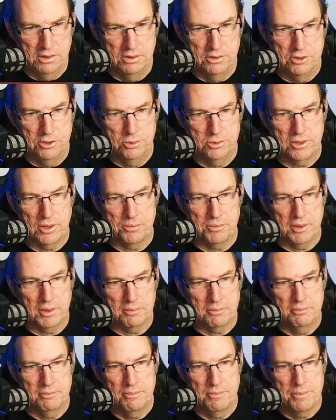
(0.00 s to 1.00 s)
do something.
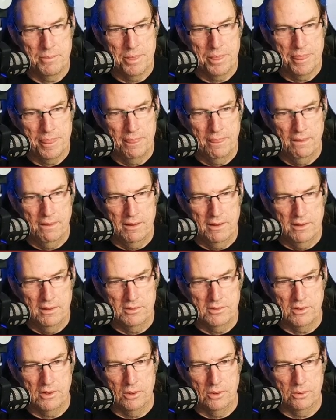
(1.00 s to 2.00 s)

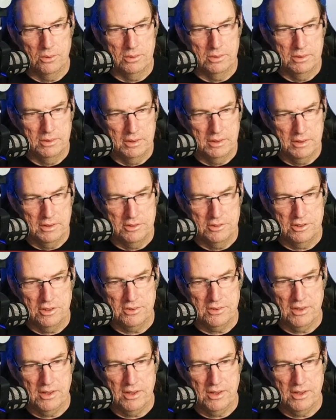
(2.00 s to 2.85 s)
So just